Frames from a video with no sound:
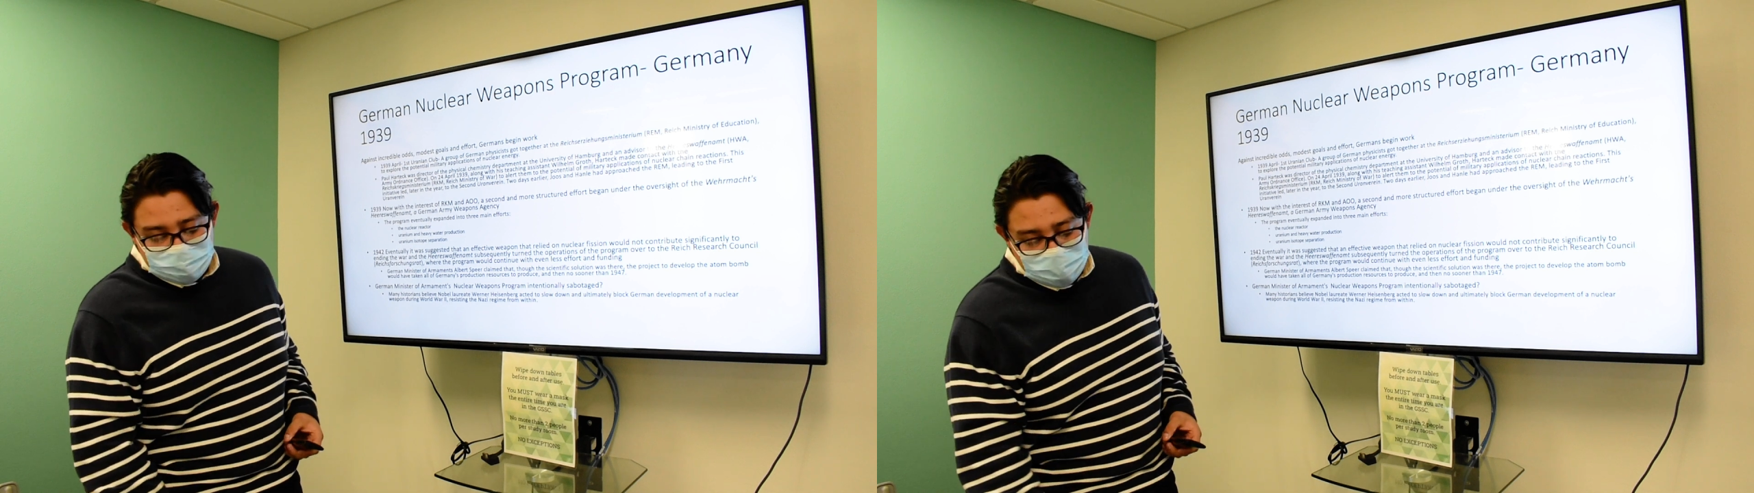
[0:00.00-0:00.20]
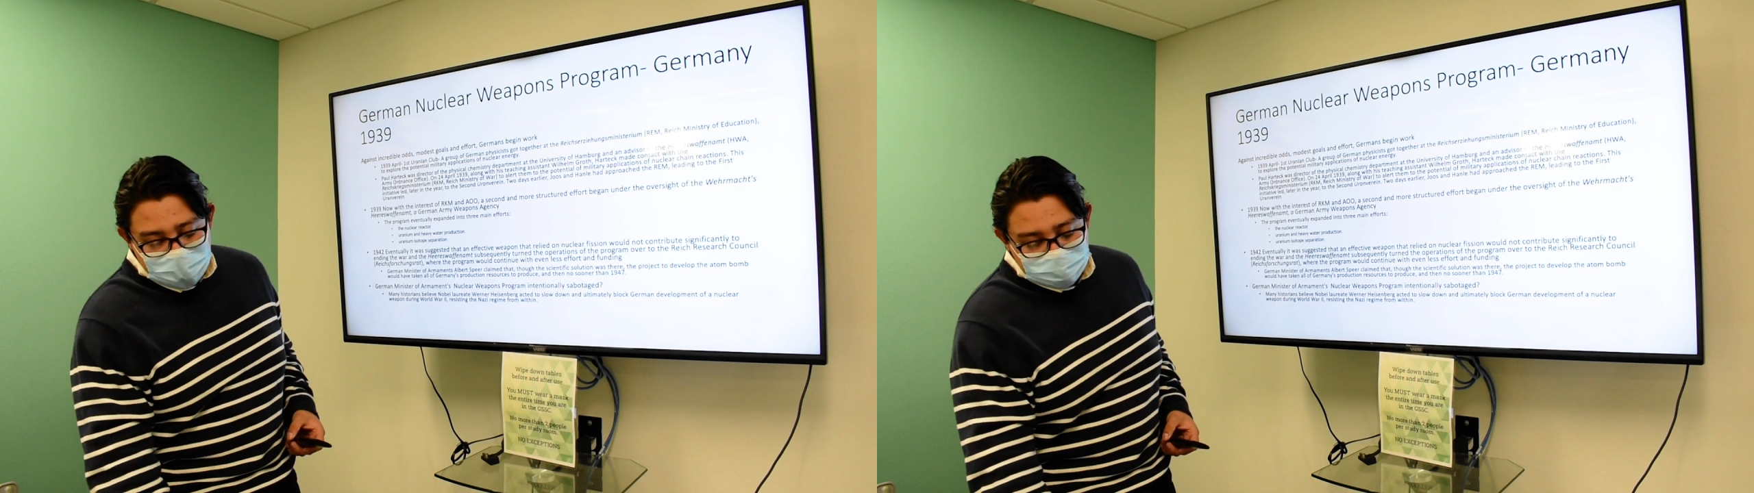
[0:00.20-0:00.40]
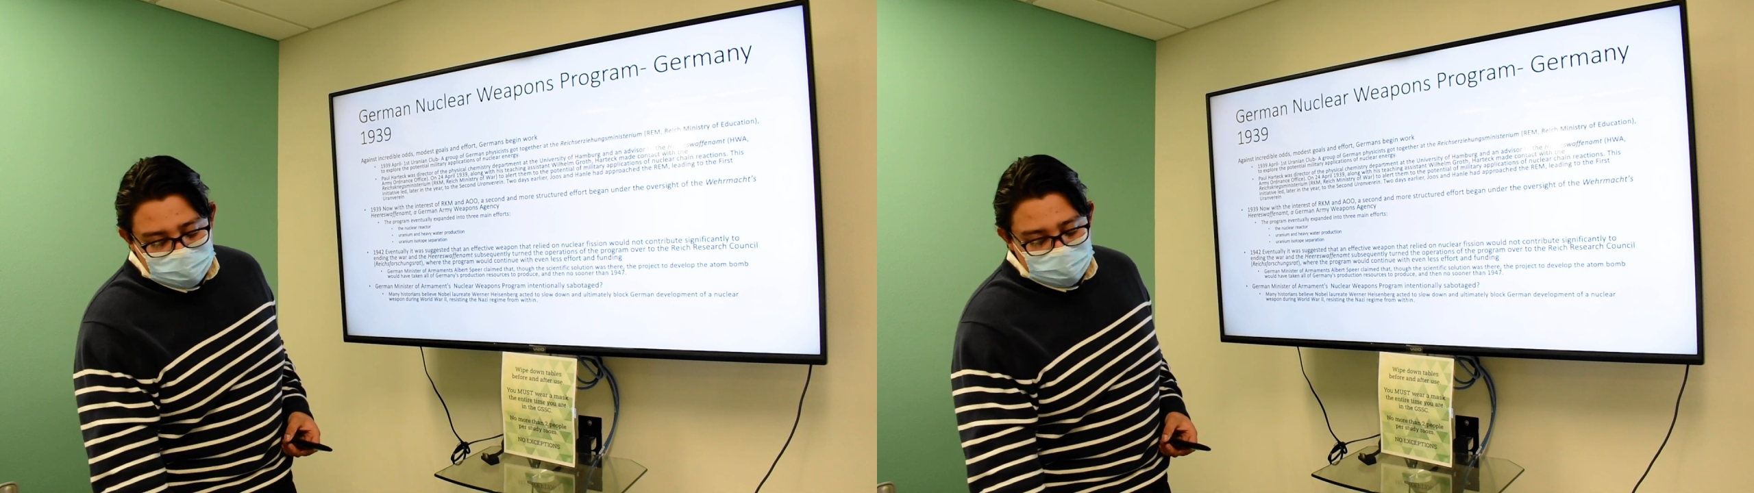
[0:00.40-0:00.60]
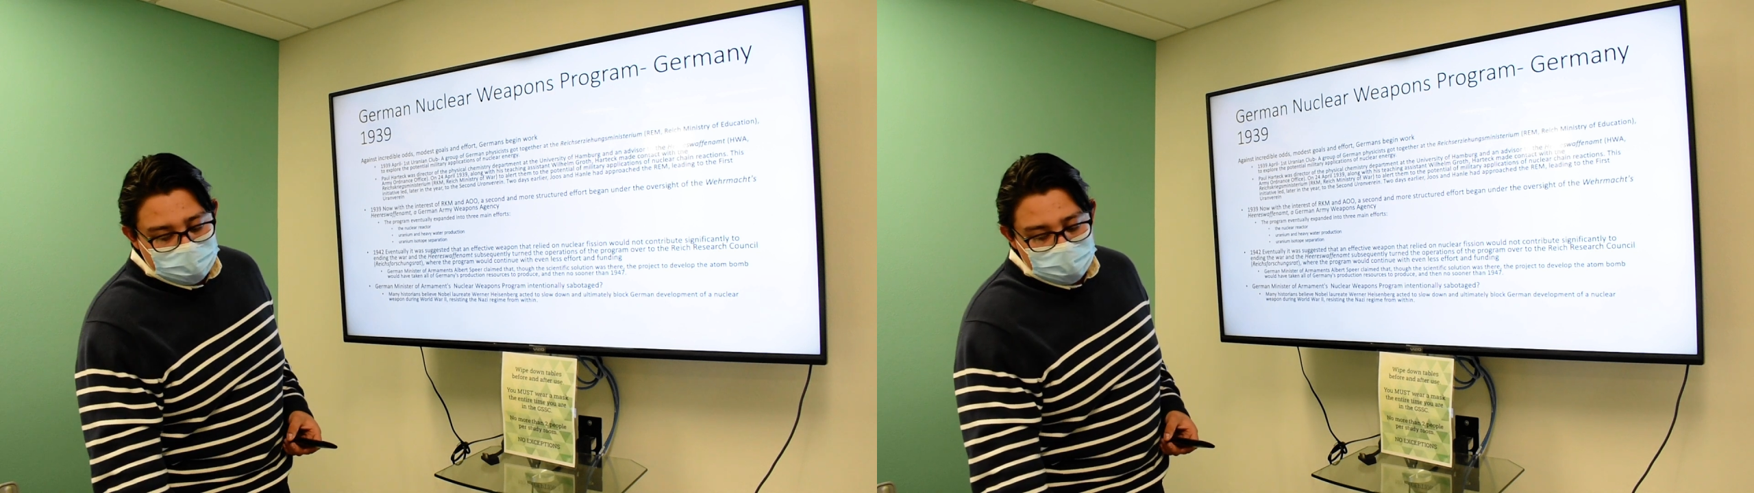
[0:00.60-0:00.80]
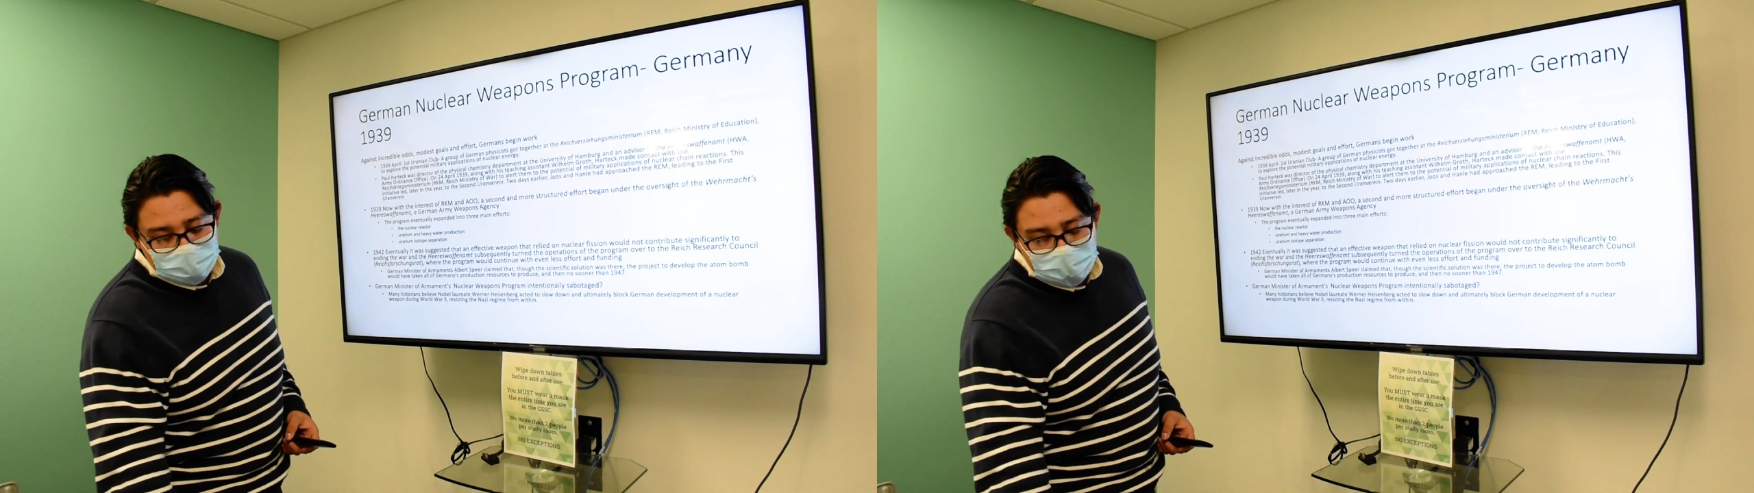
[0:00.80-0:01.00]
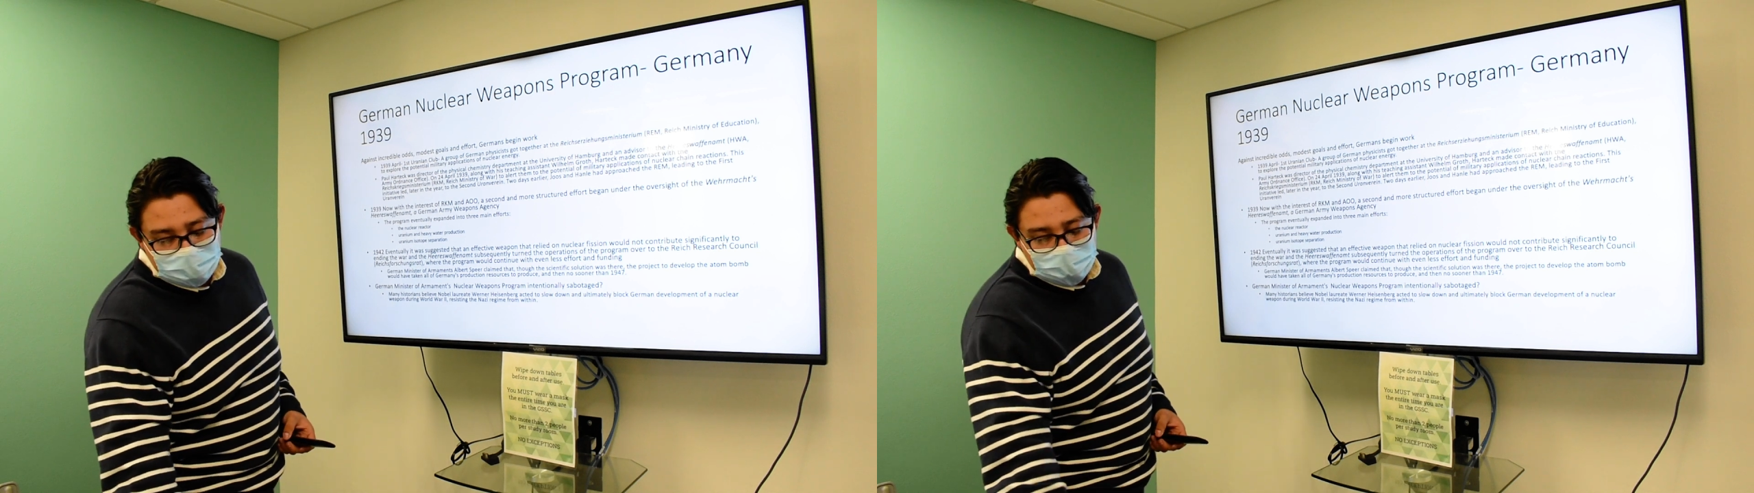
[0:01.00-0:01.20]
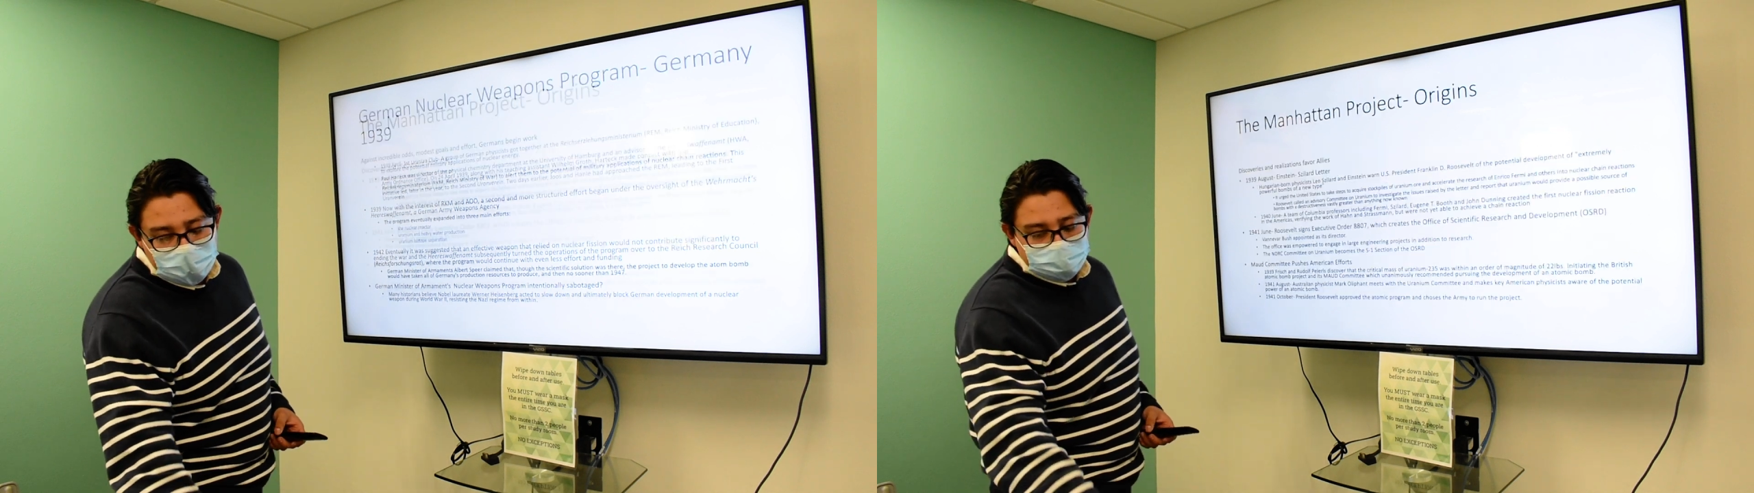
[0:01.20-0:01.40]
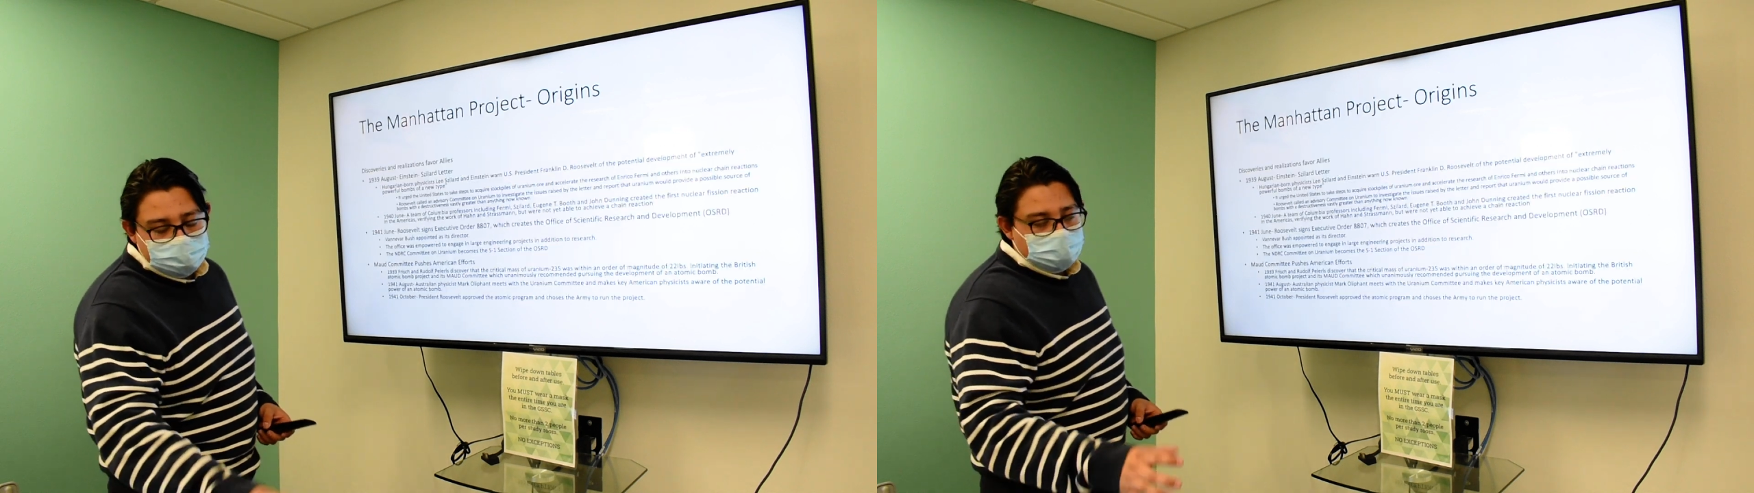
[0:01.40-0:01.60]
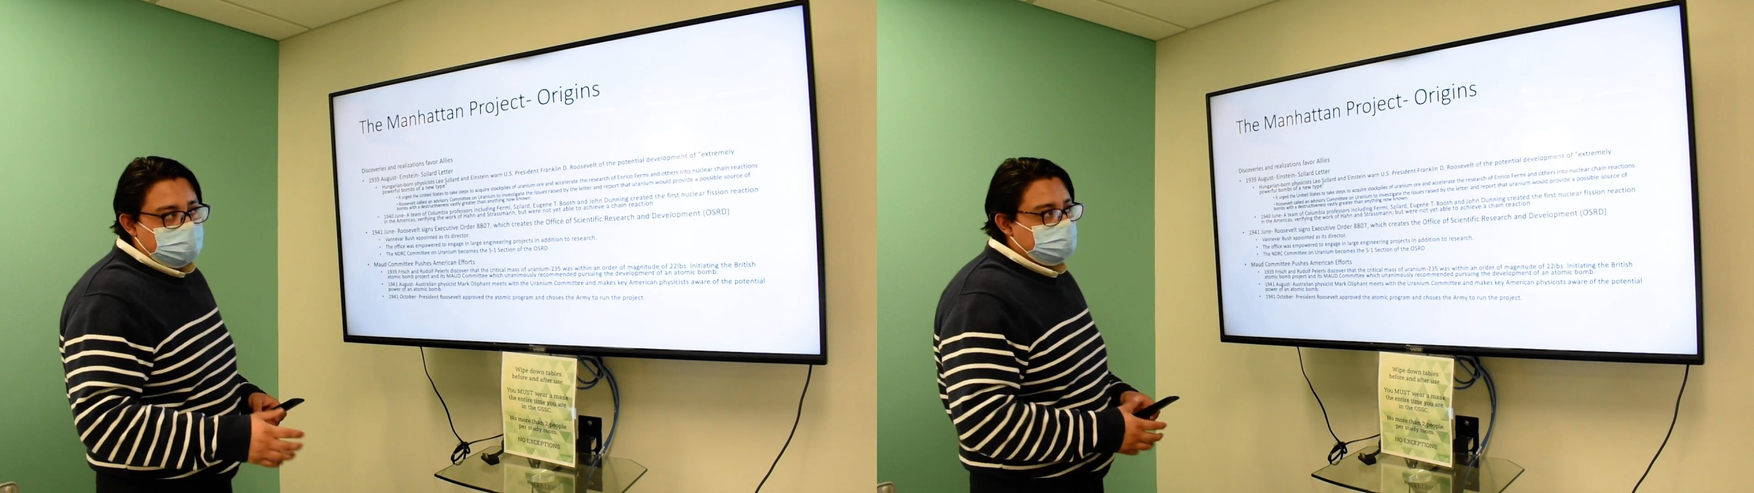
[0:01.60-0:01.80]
the idea and the effort